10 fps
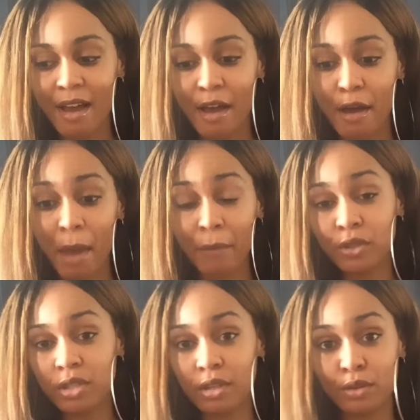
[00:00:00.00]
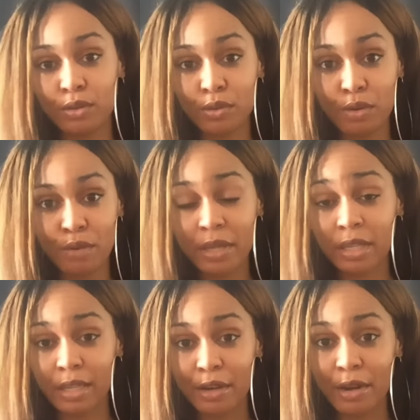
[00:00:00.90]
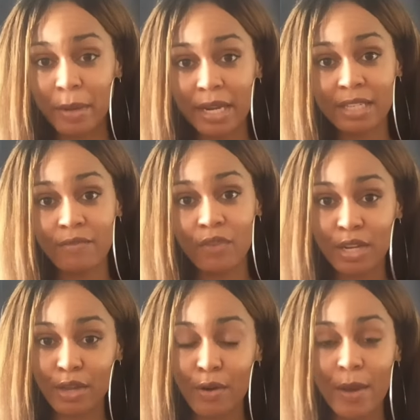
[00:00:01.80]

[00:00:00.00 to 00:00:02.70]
Um, I will see you sooner rather than later in my next video.